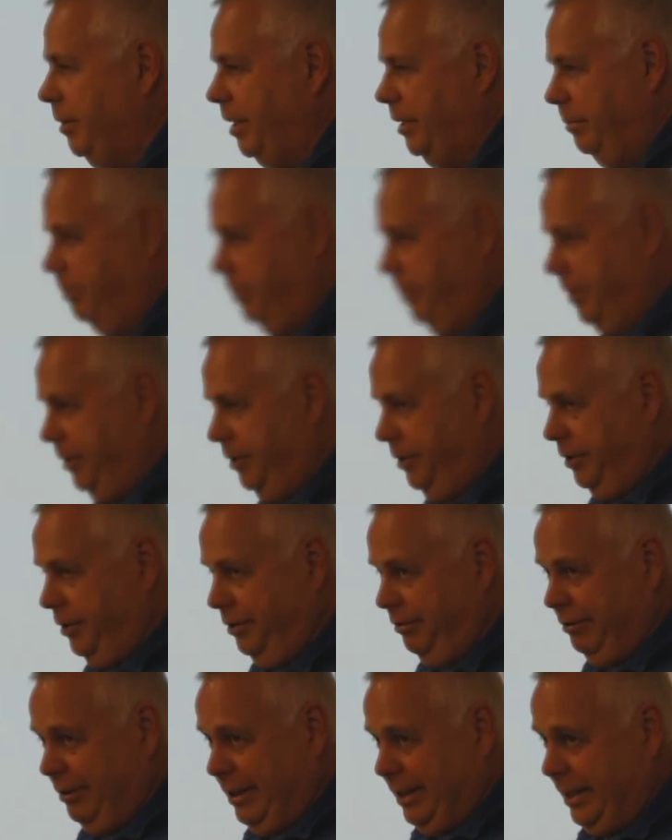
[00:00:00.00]
you make beer
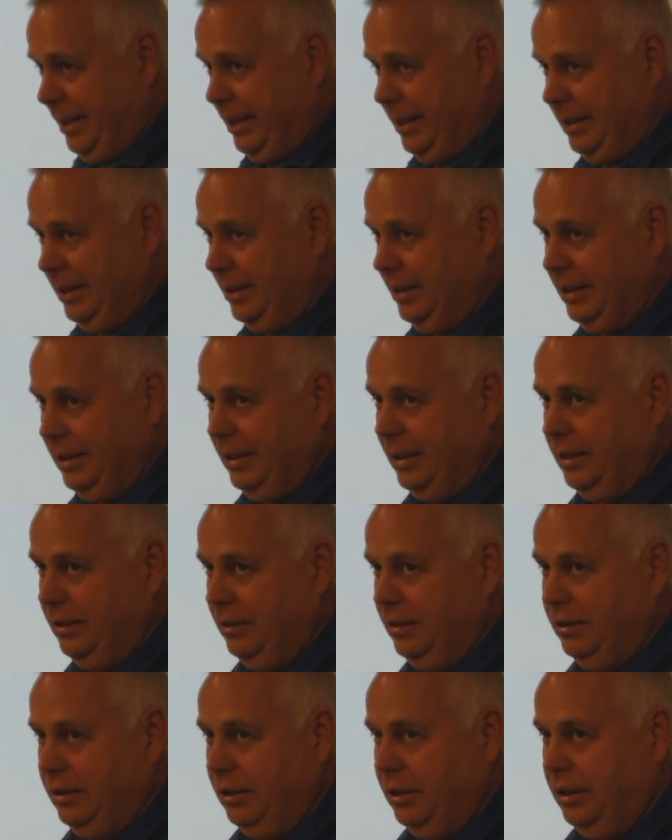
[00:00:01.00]
and wine,
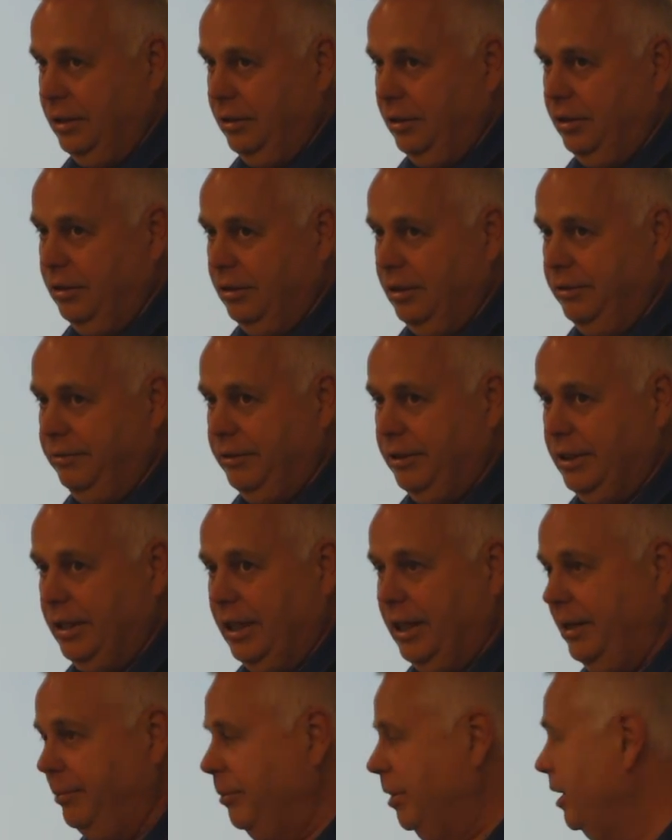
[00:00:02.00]
you live and
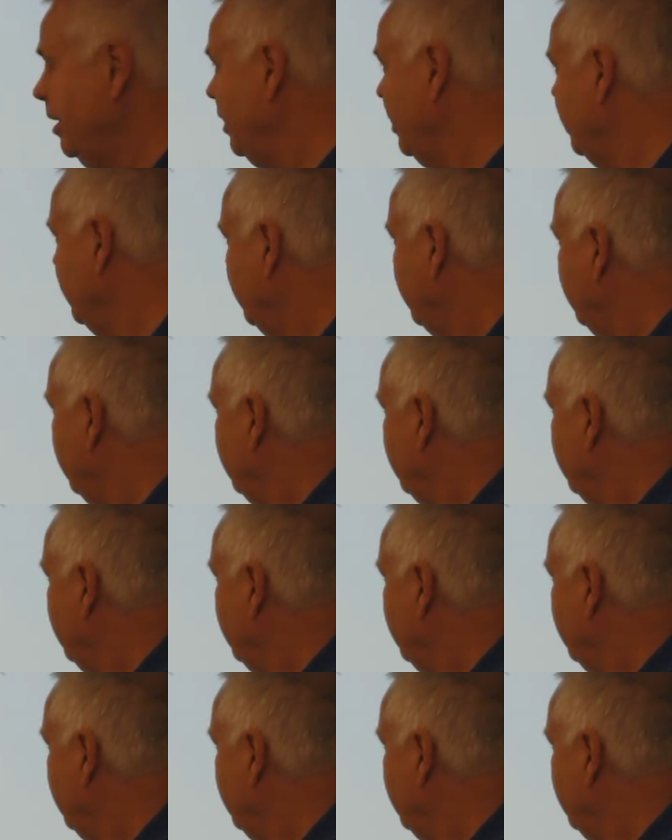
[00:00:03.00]
die by